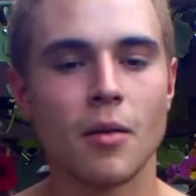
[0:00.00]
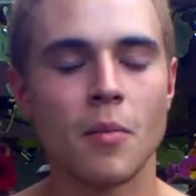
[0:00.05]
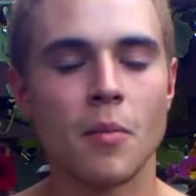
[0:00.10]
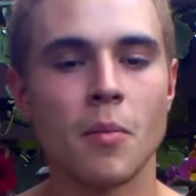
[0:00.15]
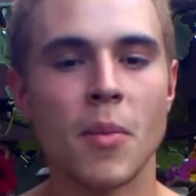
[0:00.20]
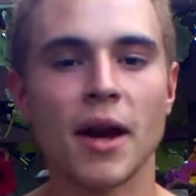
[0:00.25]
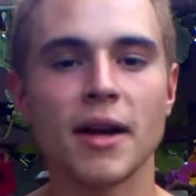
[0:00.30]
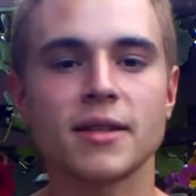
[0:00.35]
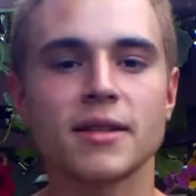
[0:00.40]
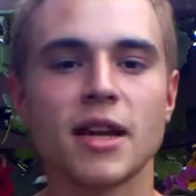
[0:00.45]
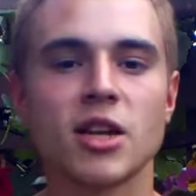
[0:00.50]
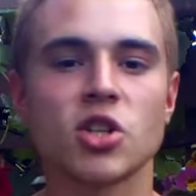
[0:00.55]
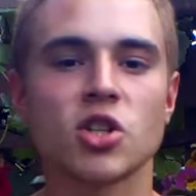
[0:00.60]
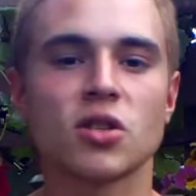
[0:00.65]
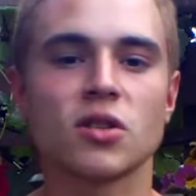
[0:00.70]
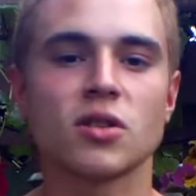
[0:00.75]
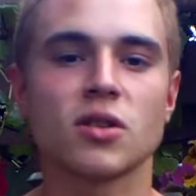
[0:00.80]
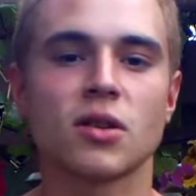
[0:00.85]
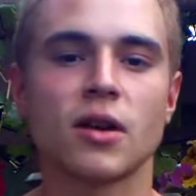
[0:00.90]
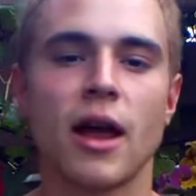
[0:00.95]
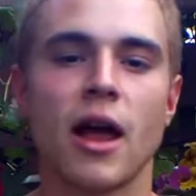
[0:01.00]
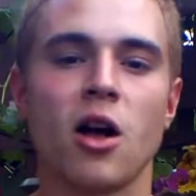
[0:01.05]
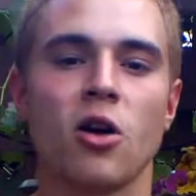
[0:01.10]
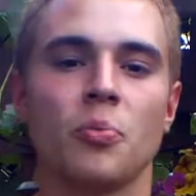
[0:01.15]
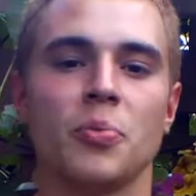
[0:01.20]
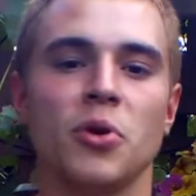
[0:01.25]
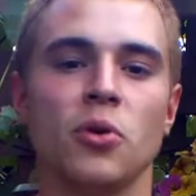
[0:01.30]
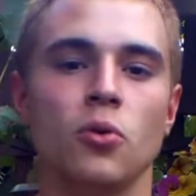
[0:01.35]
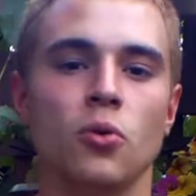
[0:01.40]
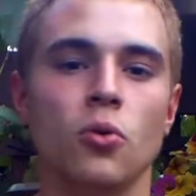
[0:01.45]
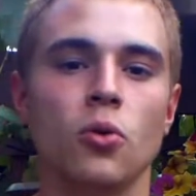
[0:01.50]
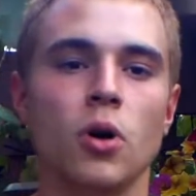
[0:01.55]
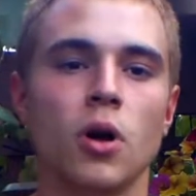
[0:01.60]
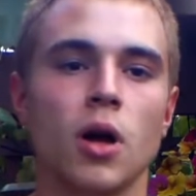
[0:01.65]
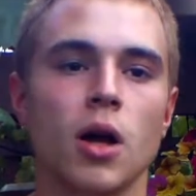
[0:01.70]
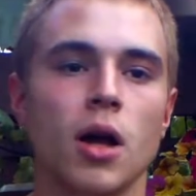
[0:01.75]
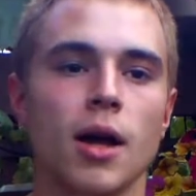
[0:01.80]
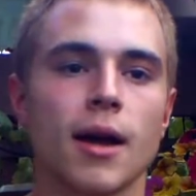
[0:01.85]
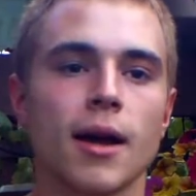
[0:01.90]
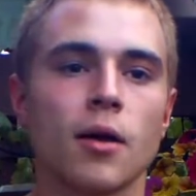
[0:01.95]
Meditation is going to help you
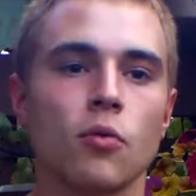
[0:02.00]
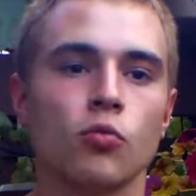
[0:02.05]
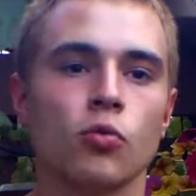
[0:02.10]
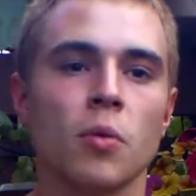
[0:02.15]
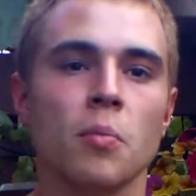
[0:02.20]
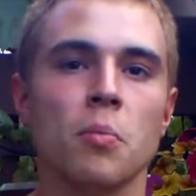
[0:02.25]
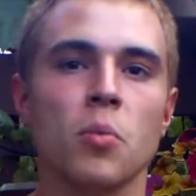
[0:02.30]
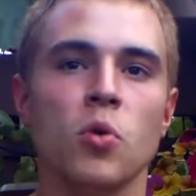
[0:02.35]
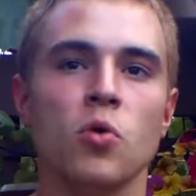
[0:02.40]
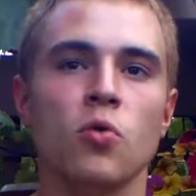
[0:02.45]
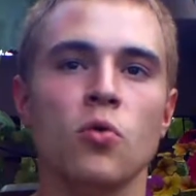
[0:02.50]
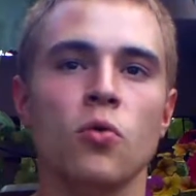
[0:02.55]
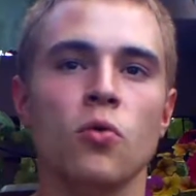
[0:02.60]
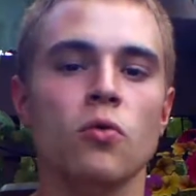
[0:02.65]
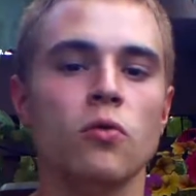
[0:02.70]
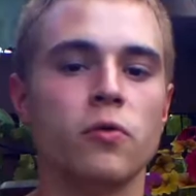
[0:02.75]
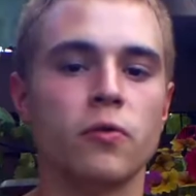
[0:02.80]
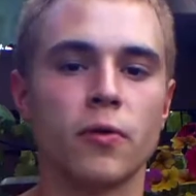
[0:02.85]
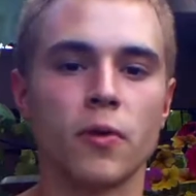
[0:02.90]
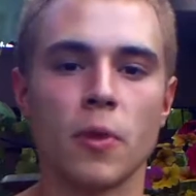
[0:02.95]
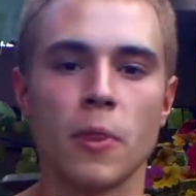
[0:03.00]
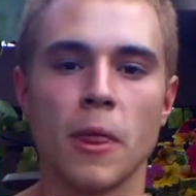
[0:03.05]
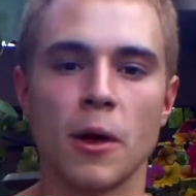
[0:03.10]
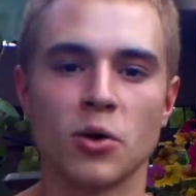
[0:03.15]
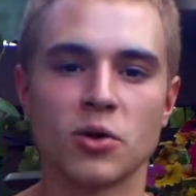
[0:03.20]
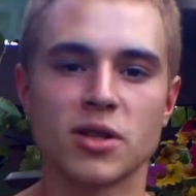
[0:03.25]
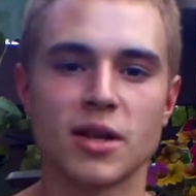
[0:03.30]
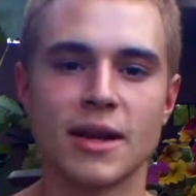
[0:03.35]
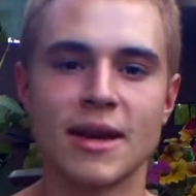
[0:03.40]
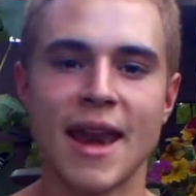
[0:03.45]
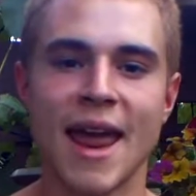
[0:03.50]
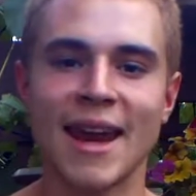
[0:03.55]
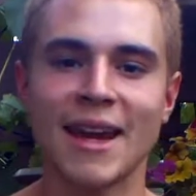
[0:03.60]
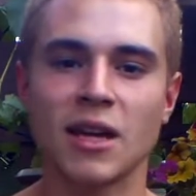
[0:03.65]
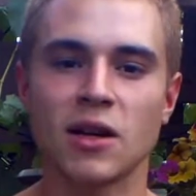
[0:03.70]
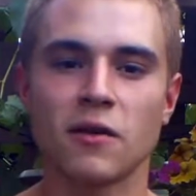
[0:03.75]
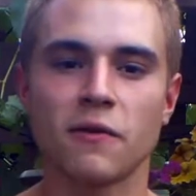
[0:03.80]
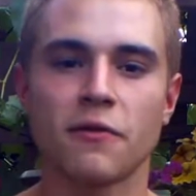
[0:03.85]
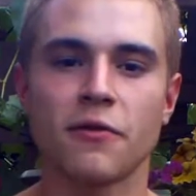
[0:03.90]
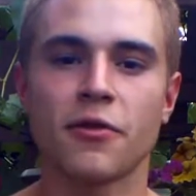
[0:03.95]
remove those
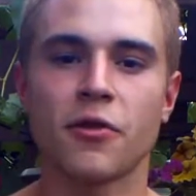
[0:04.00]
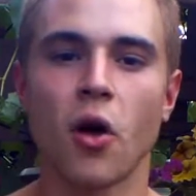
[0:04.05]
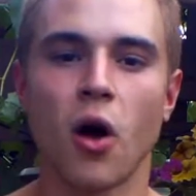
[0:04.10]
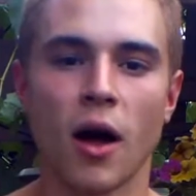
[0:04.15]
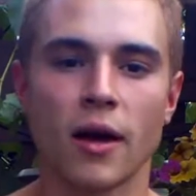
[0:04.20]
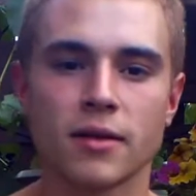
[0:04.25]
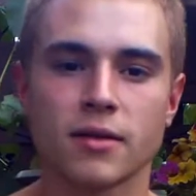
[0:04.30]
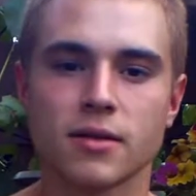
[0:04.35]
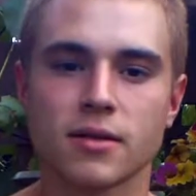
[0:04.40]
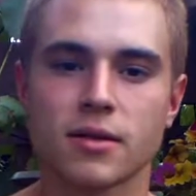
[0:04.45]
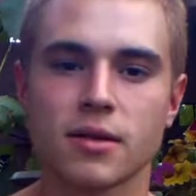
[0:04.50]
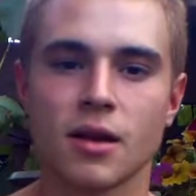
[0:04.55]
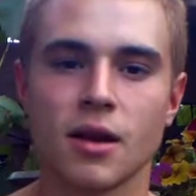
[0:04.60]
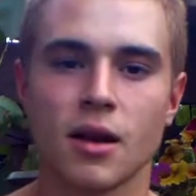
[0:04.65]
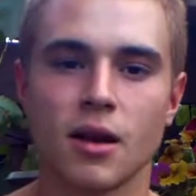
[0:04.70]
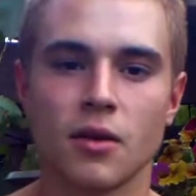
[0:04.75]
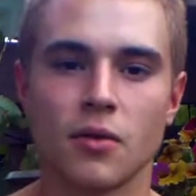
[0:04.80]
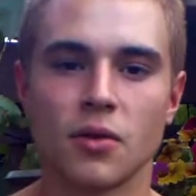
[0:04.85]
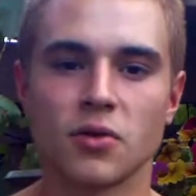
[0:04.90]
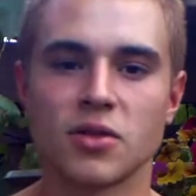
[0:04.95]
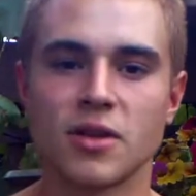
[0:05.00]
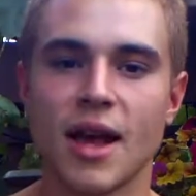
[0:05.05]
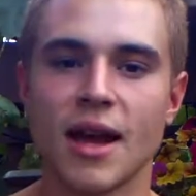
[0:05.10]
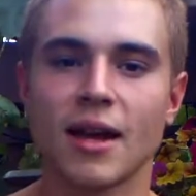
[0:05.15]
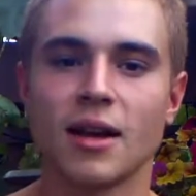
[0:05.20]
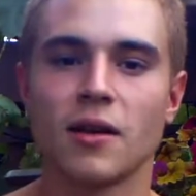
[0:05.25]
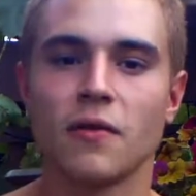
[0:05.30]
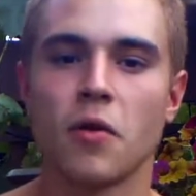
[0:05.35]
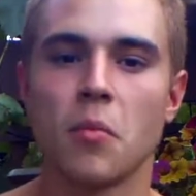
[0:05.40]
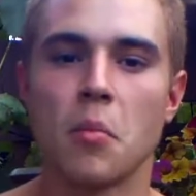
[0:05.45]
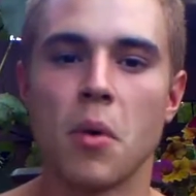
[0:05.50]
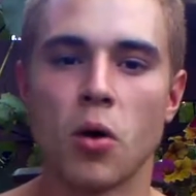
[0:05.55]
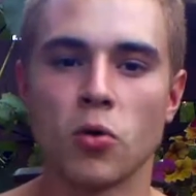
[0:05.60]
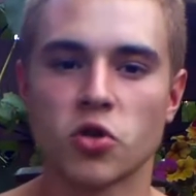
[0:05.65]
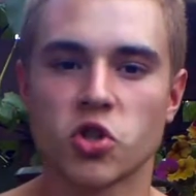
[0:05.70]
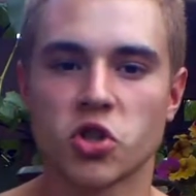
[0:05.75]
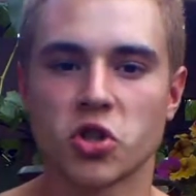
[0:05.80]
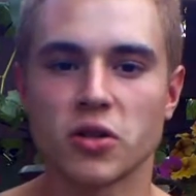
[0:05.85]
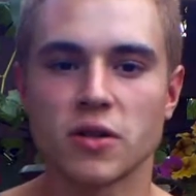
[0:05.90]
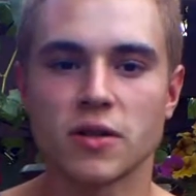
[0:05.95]
negative thoughts, those negative
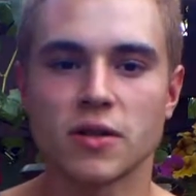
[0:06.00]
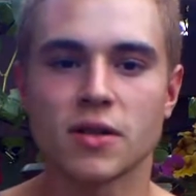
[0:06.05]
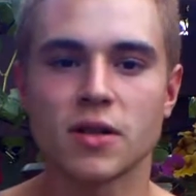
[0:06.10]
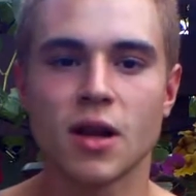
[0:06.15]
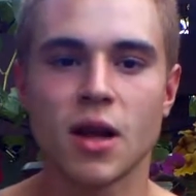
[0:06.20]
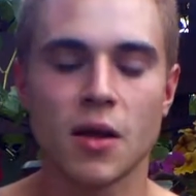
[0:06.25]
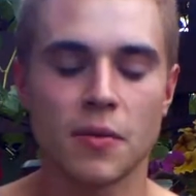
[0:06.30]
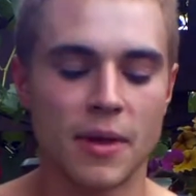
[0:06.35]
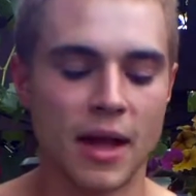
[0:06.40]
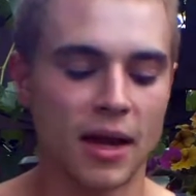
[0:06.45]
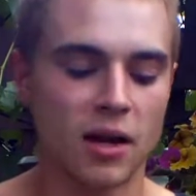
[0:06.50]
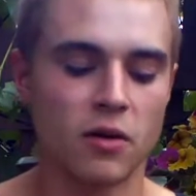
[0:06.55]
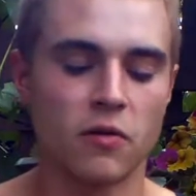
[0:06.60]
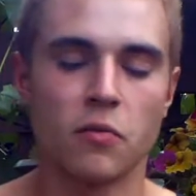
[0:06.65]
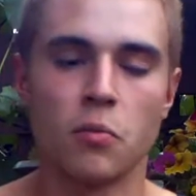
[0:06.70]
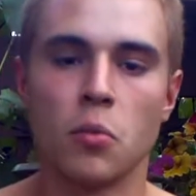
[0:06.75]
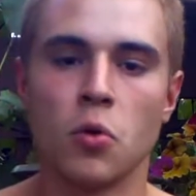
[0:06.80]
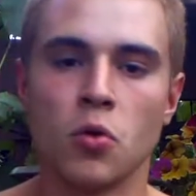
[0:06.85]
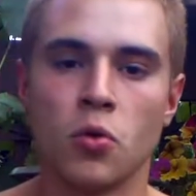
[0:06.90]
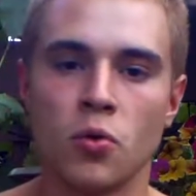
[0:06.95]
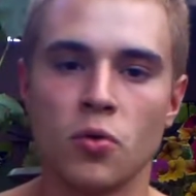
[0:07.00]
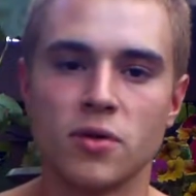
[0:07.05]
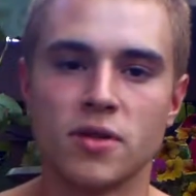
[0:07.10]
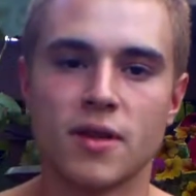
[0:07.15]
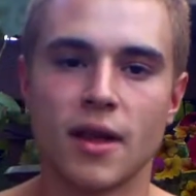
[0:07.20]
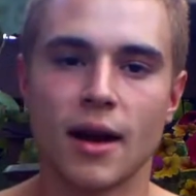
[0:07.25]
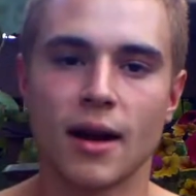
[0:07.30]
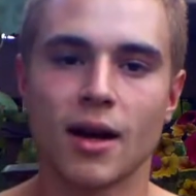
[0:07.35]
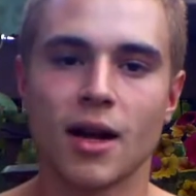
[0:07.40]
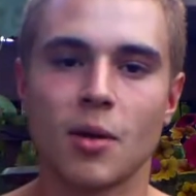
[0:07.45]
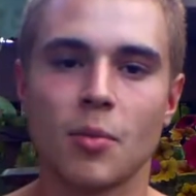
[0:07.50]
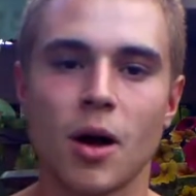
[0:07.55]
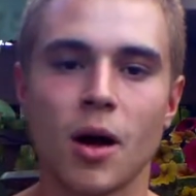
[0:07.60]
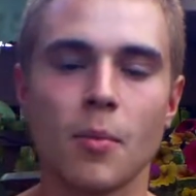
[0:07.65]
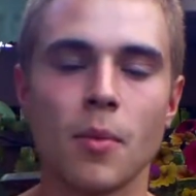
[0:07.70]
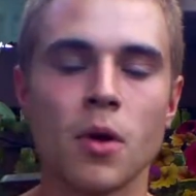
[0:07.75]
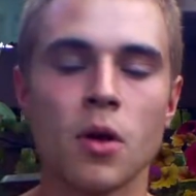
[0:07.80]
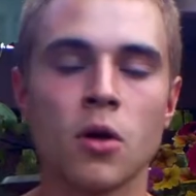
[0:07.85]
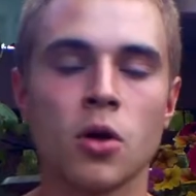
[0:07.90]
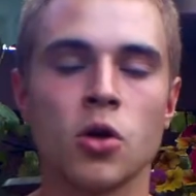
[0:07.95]
emotions, negative moods that come up.
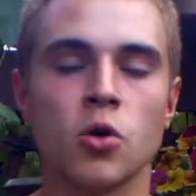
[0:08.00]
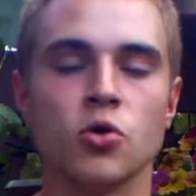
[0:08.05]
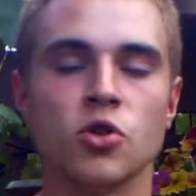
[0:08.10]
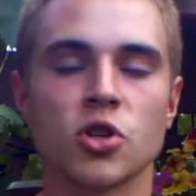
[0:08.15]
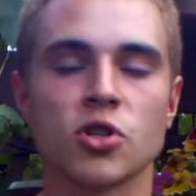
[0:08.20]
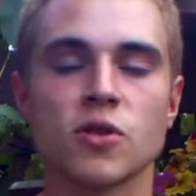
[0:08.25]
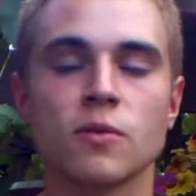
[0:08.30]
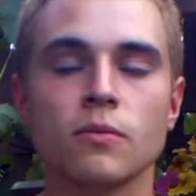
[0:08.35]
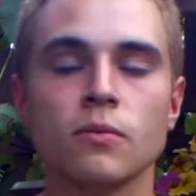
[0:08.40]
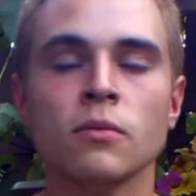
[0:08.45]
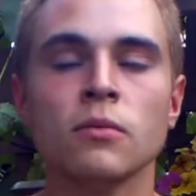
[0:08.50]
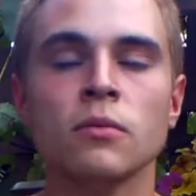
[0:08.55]
You just